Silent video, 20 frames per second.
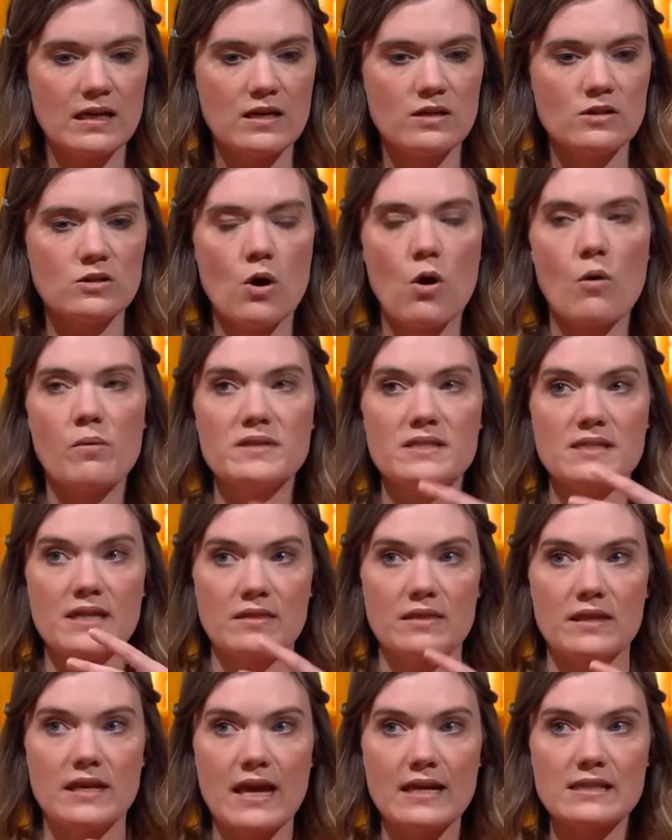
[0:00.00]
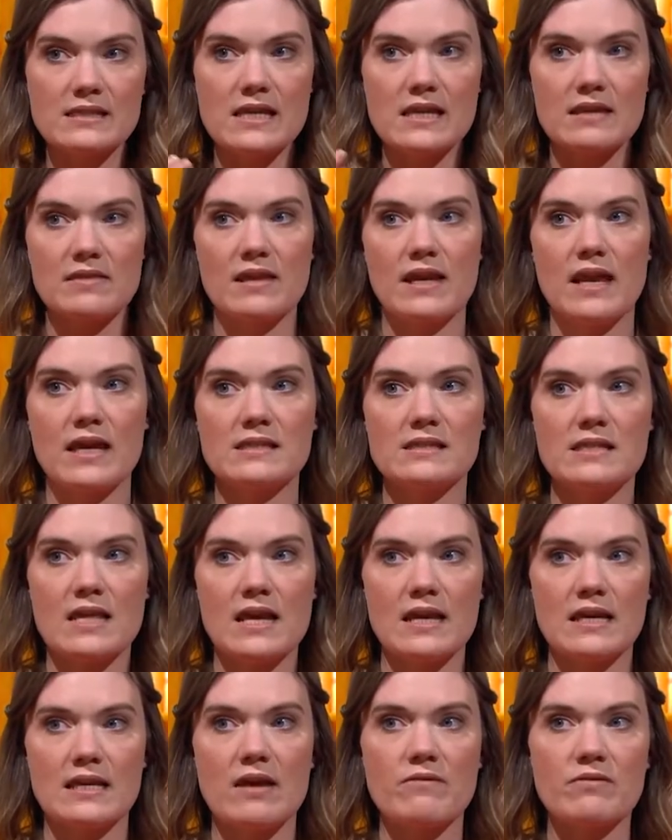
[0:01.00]
to always get the next thing,
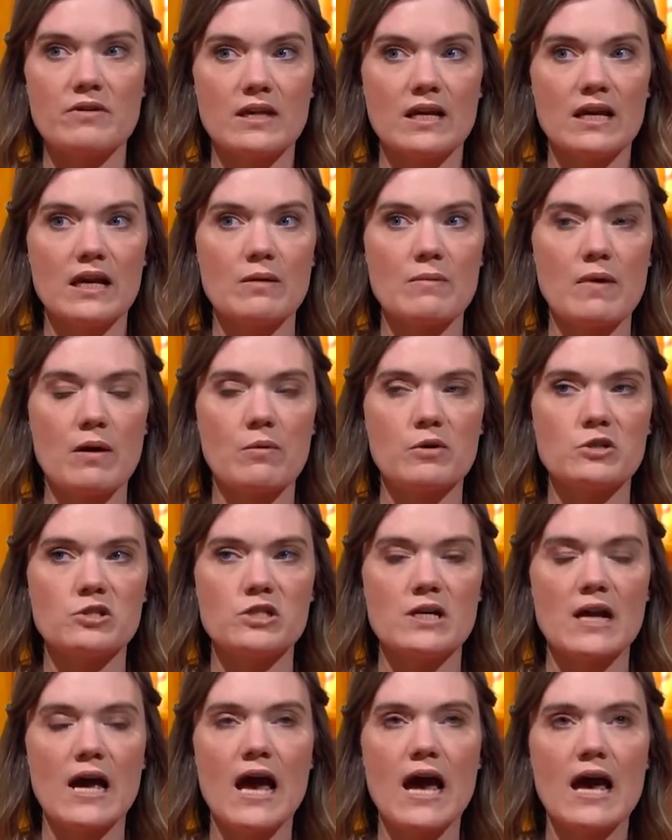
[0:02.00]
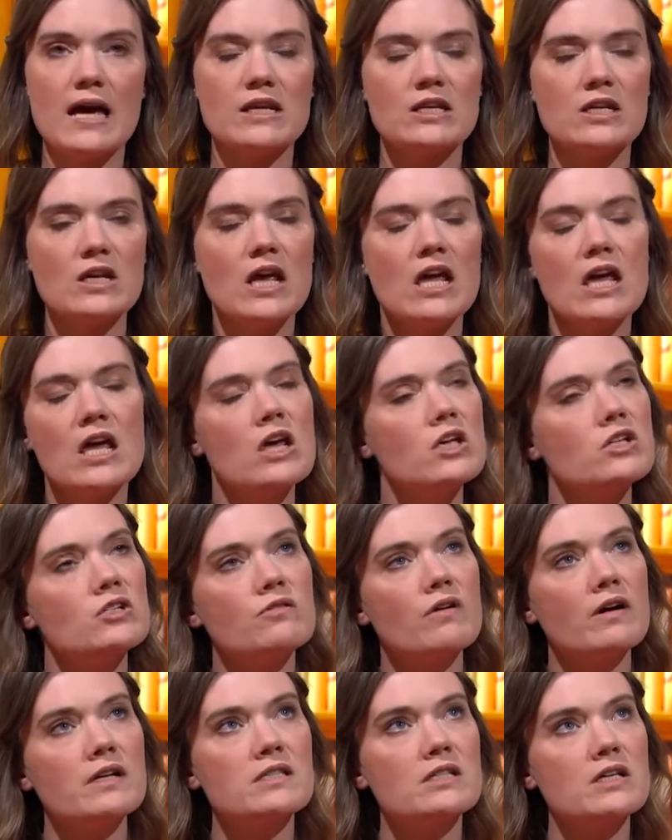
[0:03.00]
and never thinking about what she had. And she
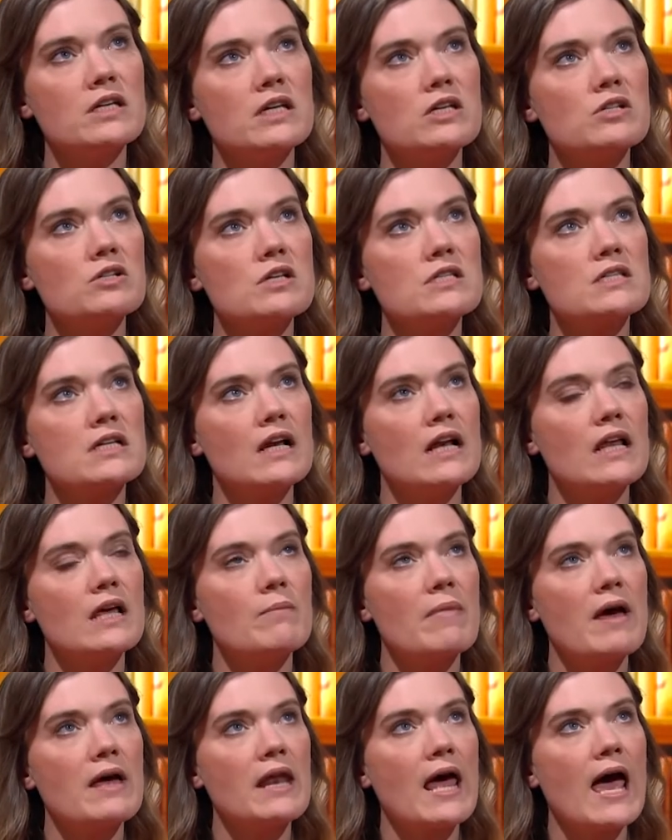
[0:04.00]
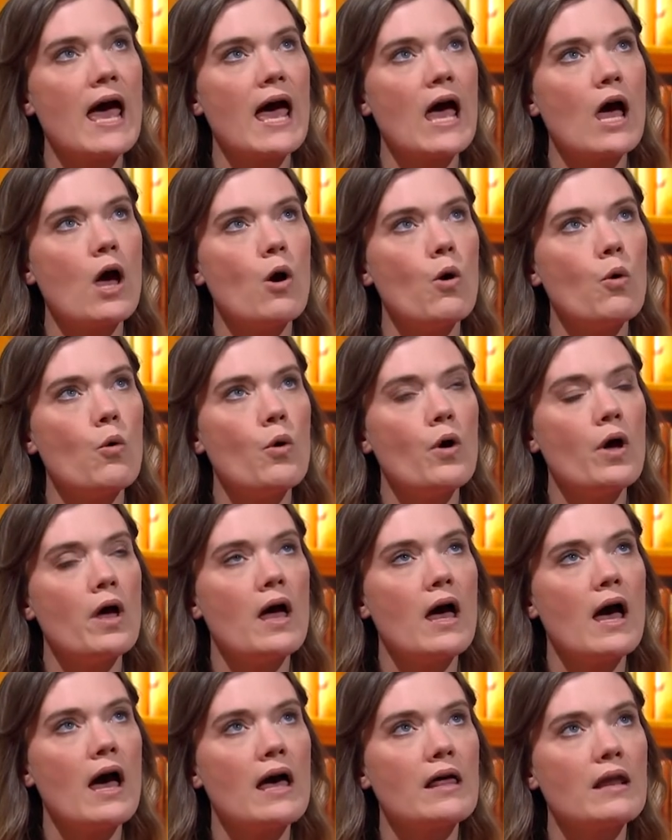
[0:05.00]
writes kind of interestingly about how
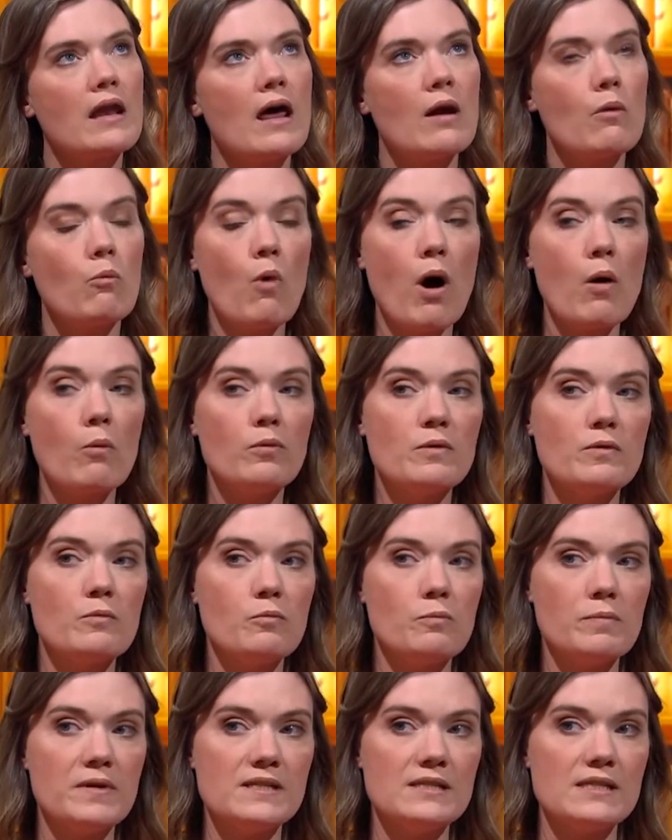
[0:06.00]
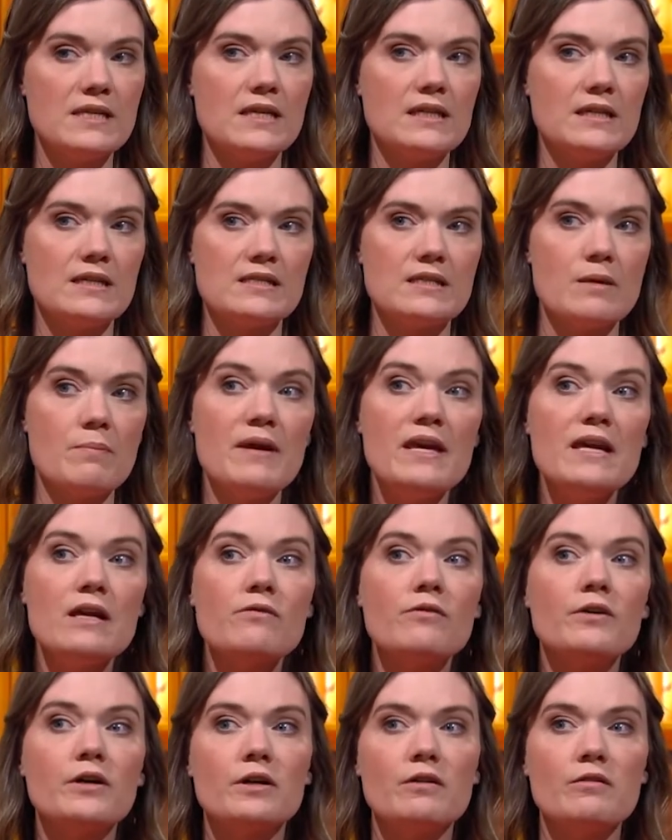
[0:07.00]
at what would be seen as the peak
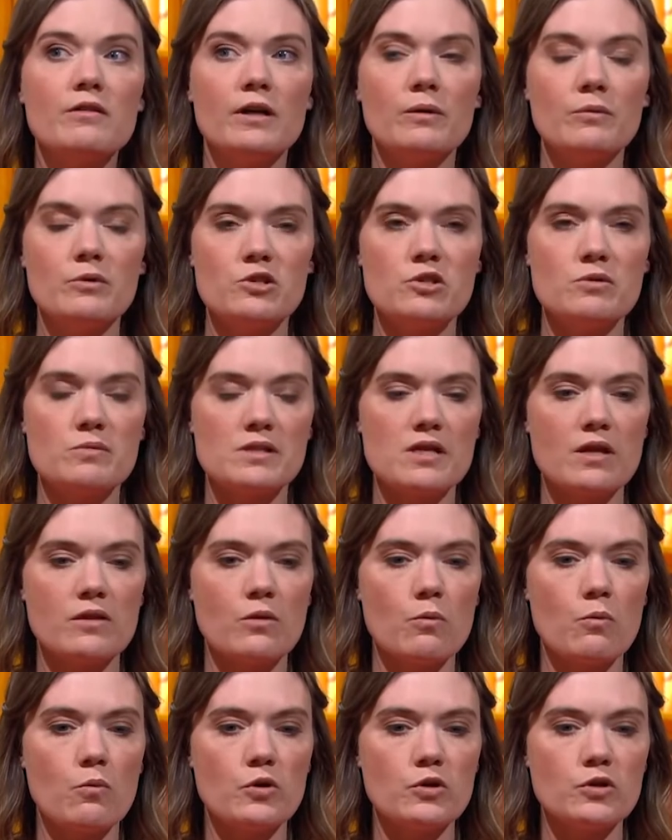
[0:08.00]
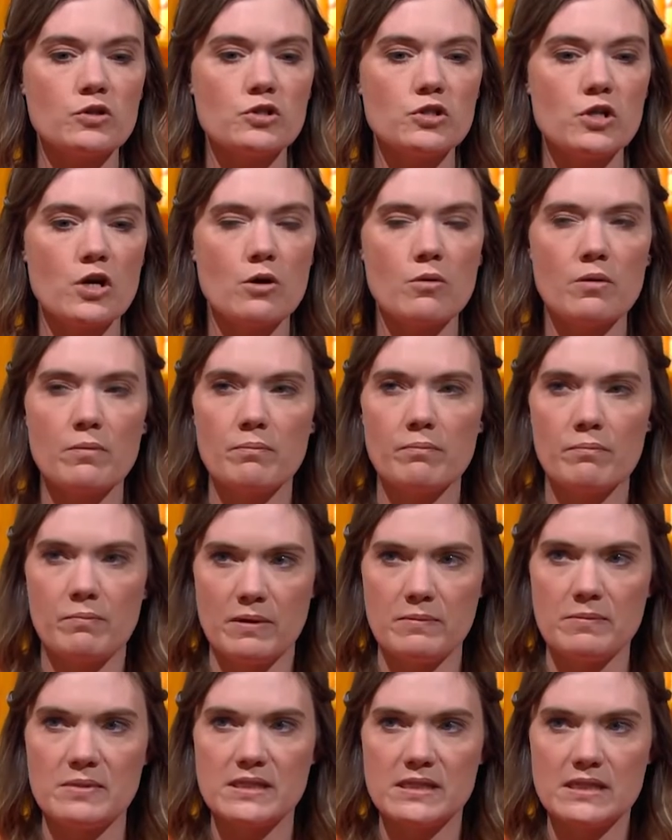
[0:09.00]
of her career, when she was on the One show on
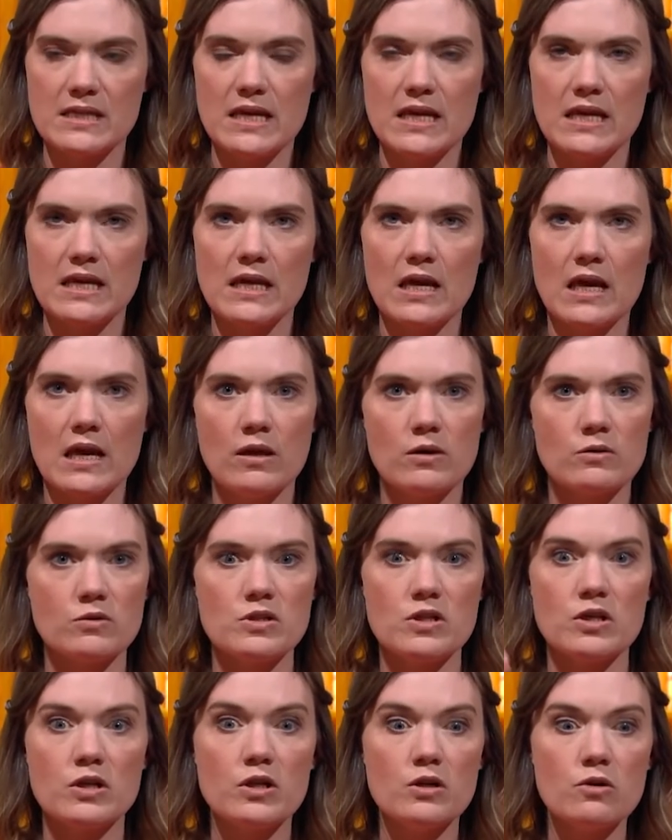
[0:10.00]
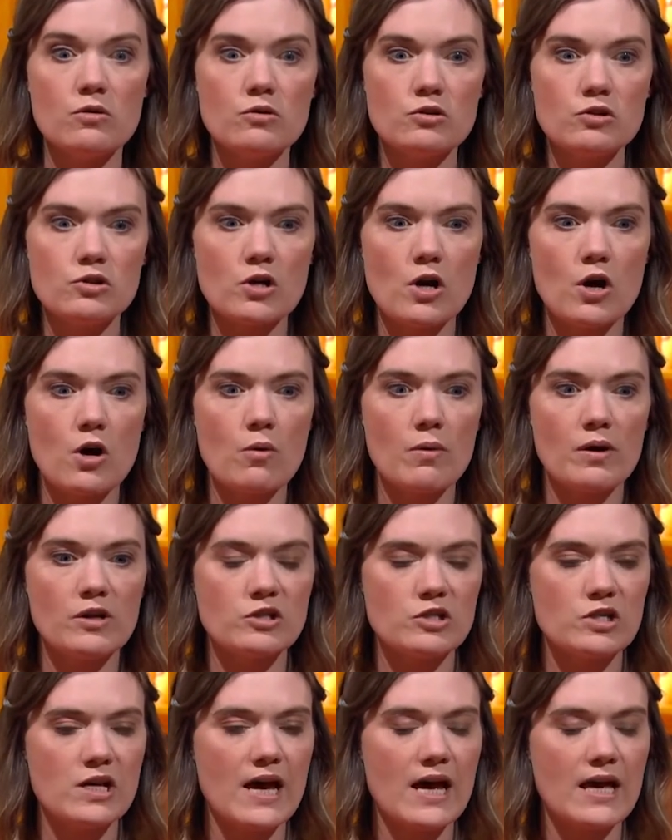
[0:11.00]
BBC, which was a huge show,
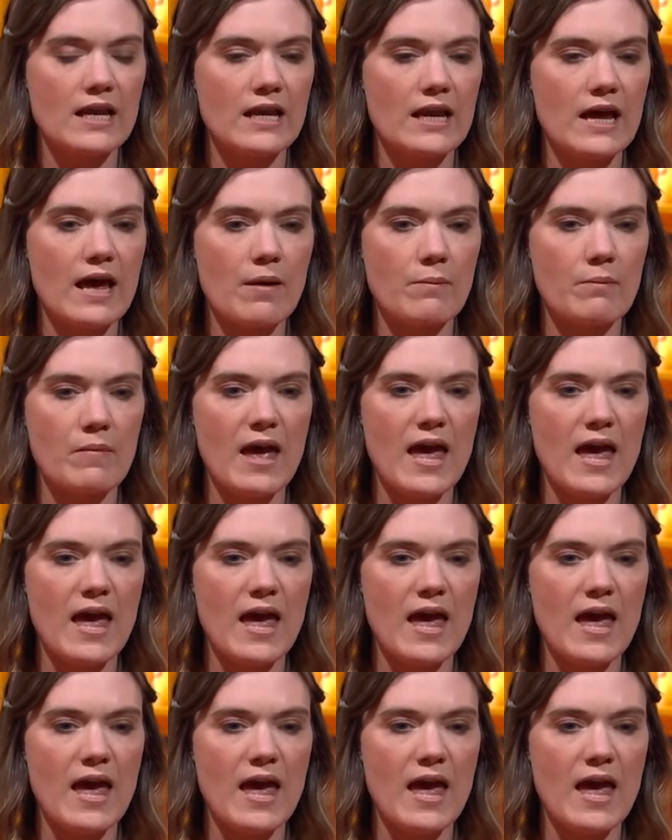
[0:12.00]
and she had a